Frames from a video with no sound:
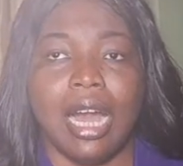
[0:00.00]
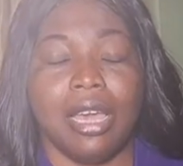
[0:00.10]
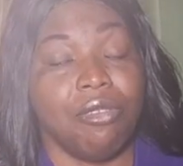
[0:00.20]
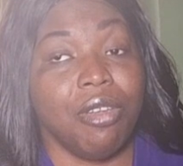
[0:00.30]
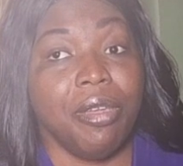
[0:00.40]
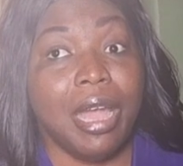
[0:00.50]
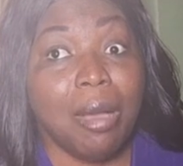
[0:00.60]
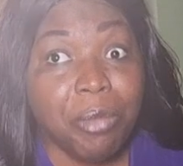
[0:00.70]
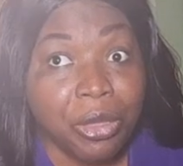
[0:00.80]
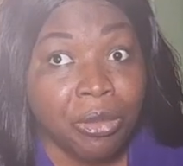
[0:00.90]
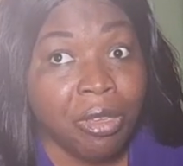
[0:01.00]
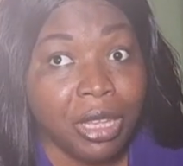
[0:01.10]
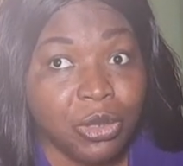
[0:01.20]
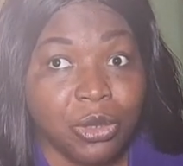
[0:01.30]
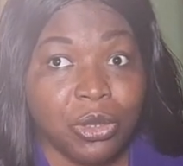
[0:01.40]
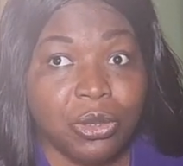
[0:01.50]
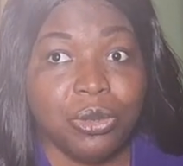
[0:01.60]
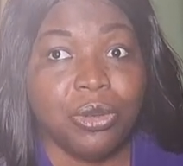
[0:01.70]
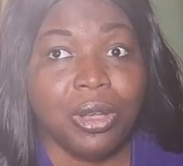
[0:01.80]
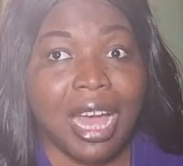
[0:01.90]
A very happy new year to
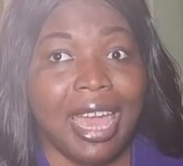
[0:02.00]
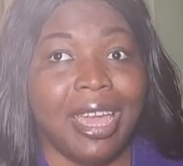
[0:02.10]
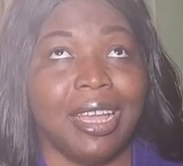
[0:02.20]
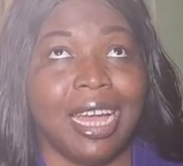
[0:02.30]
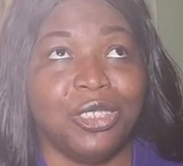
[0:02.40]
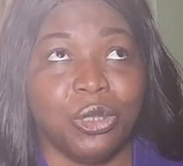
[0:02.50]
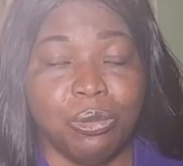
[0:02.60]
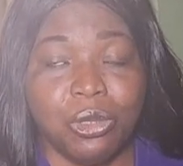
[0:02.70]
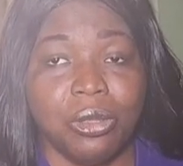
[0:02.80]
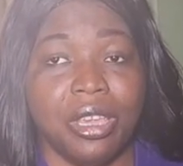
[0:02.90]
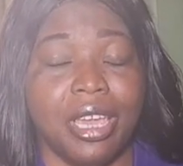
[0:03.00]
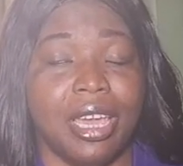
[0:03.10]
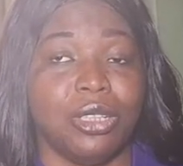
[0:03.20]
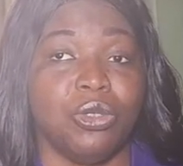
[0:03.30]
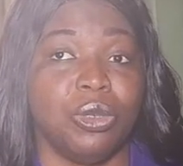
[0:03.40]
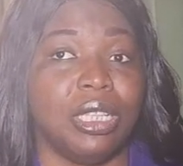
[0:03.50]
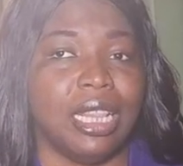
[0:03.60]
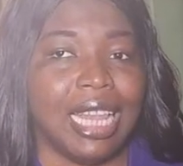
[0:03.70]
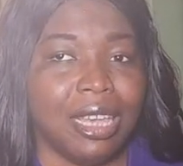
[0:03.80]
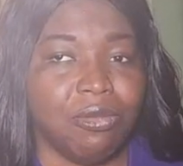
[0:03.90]
you. I jumped on here doing a
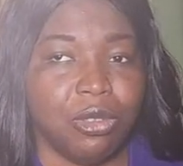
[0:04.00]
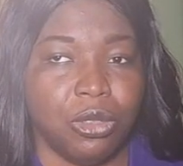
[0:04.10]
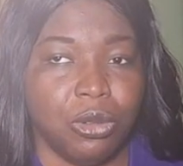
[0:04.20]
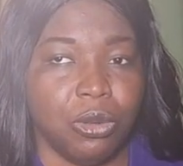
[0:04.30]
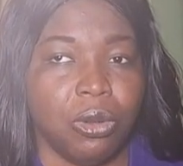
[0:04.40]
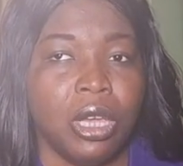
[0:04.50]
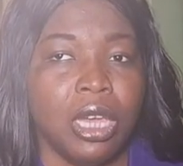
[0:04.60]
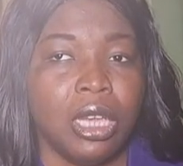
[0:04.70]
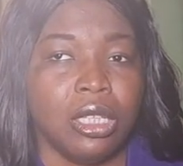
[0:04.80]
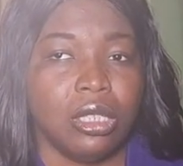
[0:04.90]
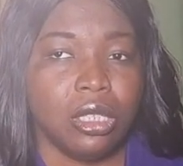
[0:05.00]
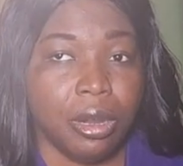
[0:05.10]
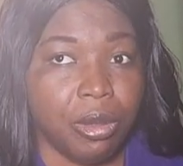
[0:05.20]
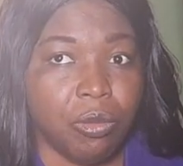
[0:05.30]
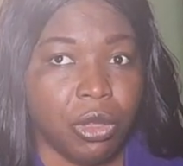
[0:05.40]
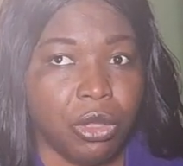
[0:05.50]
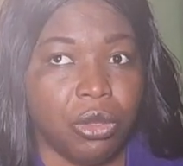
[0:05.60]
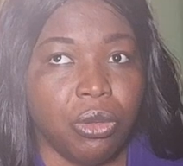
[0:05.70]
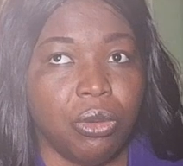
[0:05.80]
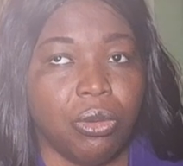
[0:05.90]
live video, sharing with
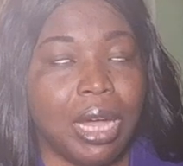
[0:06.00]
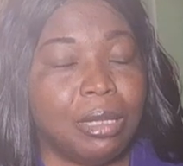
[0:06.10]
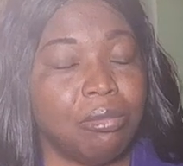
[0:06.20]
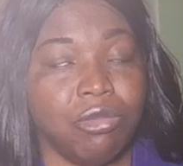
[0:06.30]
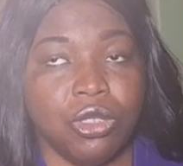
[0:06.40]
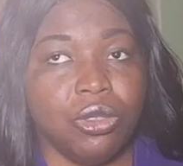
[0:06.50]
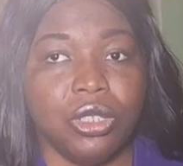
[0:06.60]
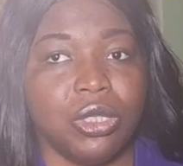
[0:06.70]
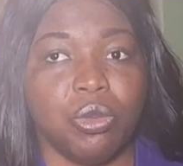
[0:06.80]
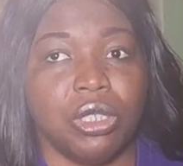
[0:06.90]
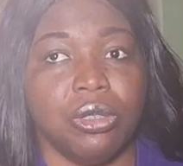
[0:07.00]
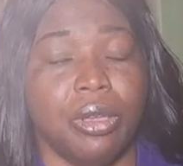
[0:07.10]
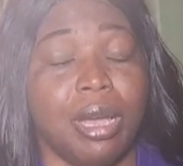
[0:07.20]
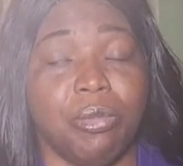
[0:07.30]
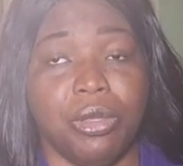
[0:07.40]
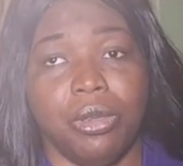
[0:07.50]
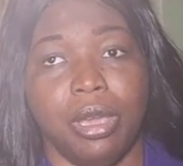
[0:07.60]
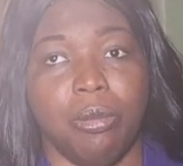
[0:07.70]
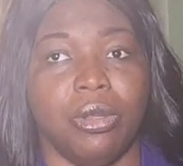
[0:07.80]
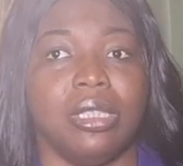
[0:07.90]
you and, you know, just wishing you a happy new
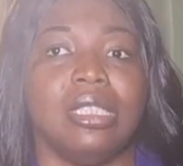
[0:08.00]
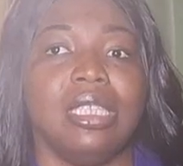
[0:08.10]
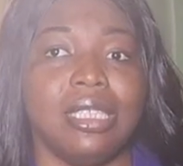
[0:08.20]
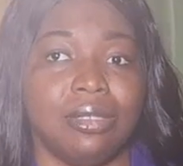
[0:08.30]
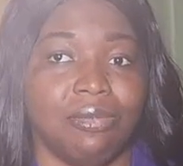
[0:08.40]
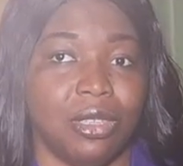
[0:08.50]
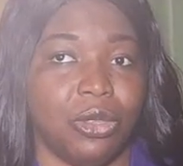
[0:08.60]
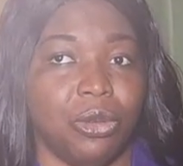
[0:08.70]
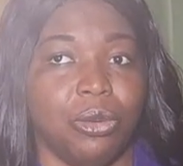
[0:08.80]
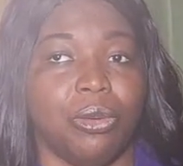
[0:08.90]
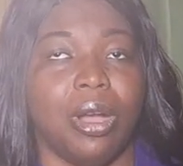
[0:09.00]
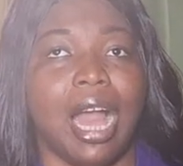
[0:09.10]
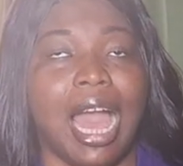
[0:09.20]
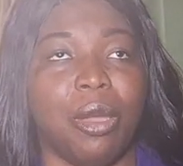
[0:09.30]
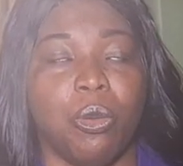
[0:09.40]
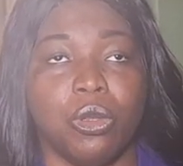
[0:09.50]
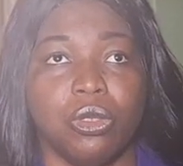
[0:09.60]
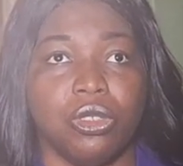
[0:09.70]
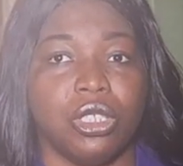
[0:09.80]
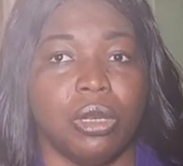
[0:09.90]
year. But this video, I want
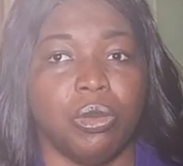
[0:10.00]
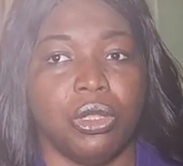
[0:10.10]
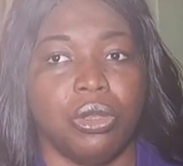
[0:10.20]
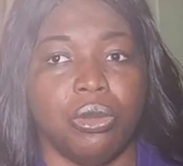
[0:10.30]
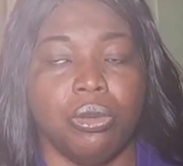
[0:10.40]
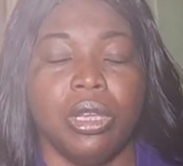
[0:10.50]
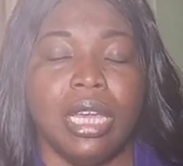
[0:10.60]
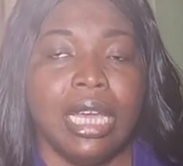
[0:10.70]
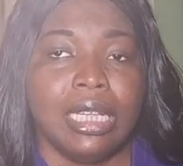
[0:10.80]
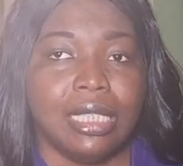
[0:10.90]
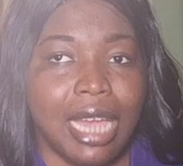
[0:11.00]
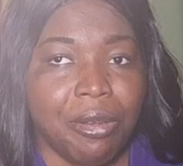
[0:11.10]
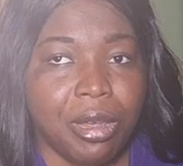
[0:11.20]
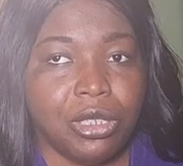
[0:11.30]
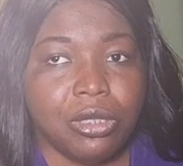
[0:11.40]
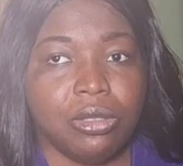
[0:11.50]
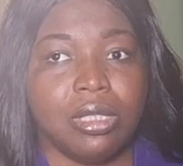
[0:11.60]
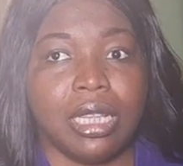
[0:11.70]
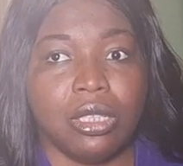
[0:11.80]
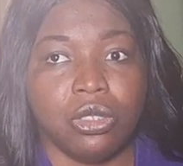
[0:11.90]
to share with you directions
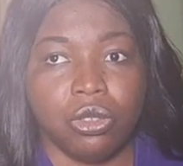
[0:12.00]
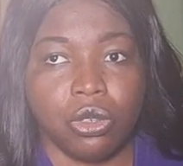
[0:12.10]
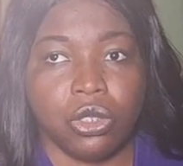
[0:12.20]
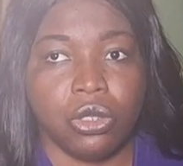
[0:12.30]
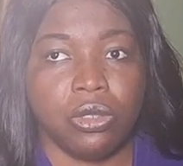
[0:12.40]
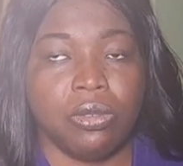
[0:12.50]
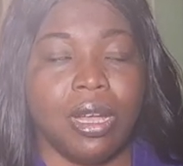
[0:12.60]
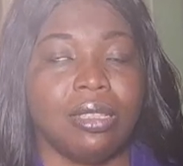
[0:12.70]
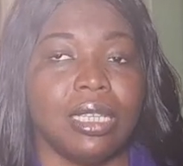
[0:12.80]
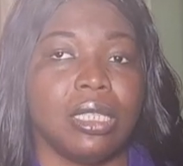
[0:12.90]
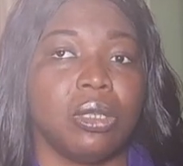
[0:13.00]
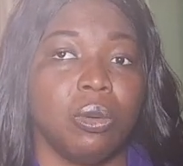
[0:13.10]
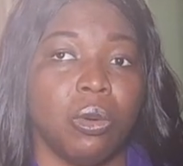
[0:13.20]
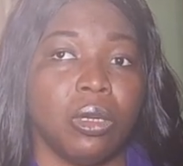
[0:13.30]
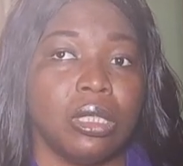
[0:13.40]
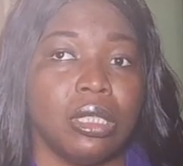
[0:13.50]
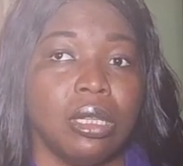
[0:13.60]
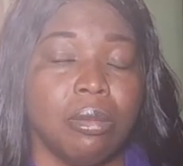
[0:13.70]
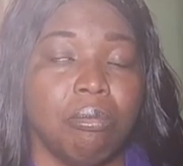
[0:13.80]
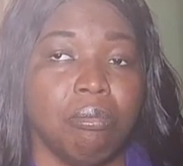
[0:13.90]
and instructions for our 31
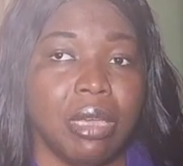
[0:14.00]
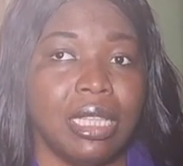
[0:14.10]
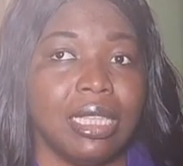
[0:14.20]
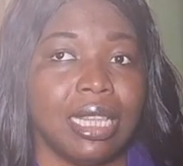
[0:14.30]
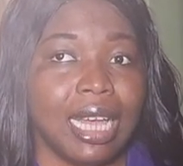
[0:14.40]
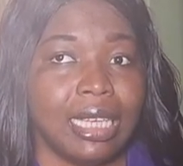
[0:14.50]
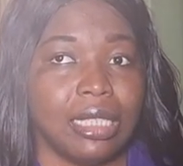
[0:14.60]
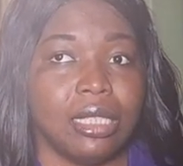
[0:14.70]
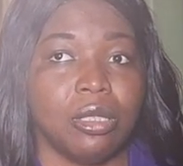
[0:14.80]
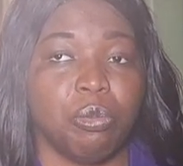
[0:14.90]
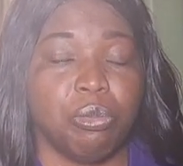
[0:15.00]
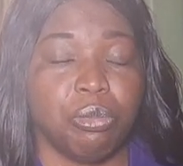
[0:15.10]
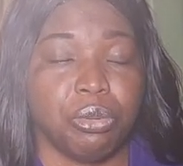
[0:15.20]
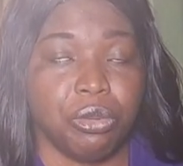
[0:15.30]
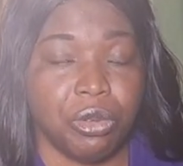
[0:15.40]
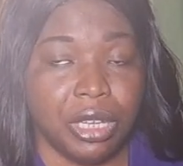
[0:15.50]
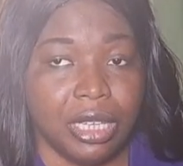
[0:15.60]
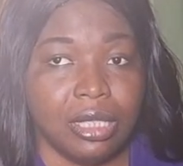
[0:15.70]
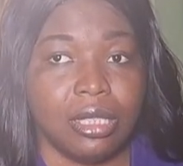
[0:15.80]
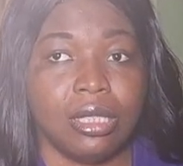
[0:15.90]
midnight
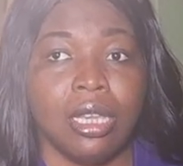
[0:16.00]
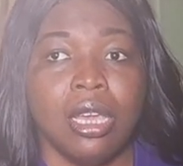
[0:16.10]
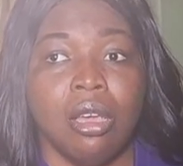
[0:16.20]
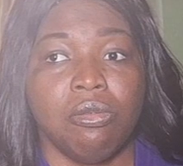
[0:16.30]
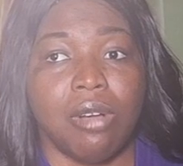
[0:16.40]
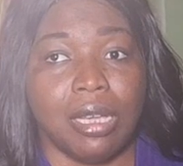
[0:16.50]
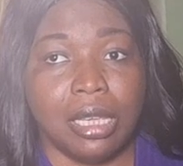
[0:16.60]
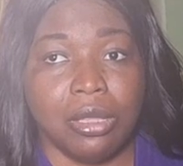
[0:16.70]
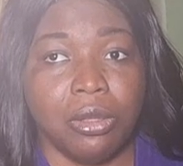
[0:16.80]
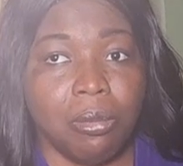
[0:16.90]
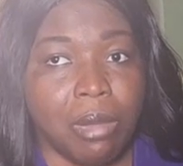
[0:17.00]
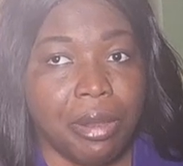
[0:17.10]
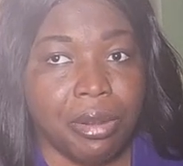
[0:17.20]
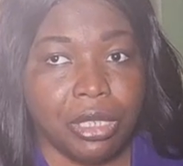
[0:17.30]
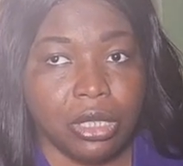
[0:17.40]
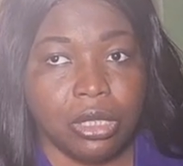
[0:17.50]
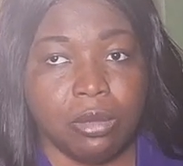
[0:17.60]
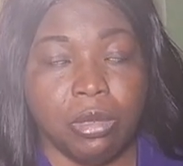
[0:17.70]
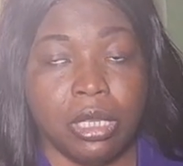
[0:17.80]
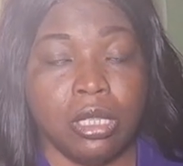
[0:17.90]
praise for our kingdom marriages
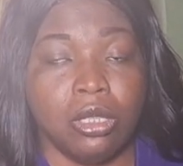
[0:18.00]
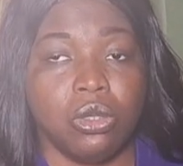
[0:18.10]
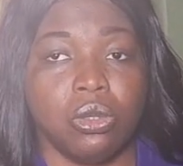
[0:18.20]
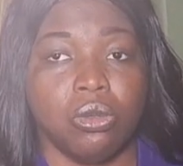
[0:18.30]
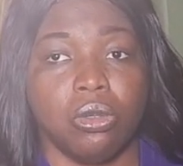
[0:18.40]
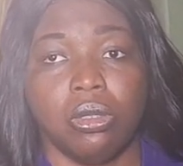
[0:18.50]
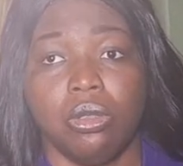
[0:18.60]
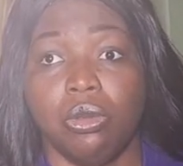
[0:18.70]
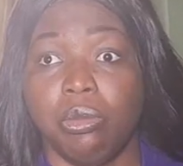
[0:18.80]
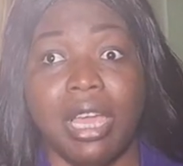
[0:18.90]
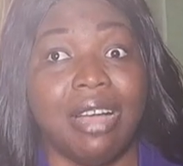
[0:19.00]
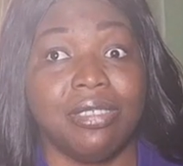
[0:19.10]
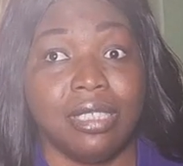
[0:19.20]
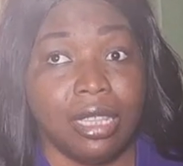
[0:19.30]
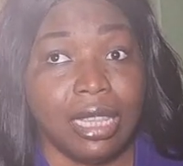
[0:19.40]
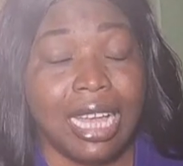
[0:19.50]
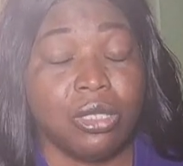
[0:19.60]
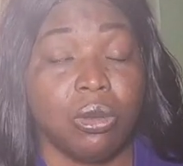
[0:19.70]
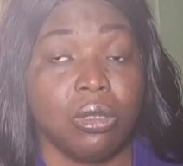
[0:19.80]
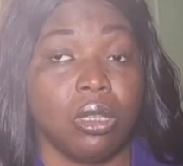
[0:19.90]
beginning soon. You may have seen
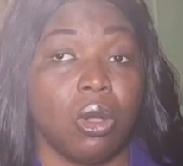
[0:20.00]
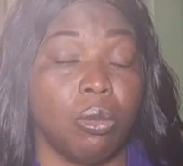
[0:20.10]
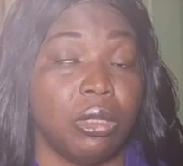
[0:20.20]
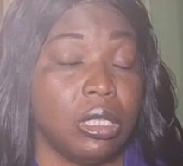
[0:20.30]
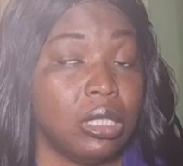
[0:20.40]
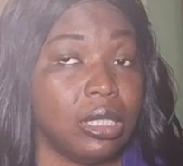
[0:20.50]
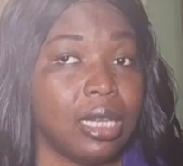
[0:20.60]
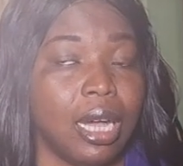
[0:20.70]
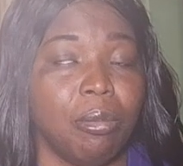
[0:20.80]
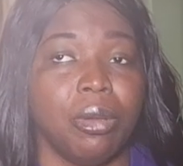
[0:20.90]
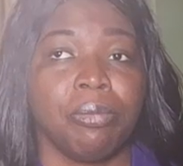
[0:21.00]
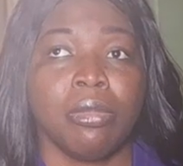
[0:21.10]
that on the community tab.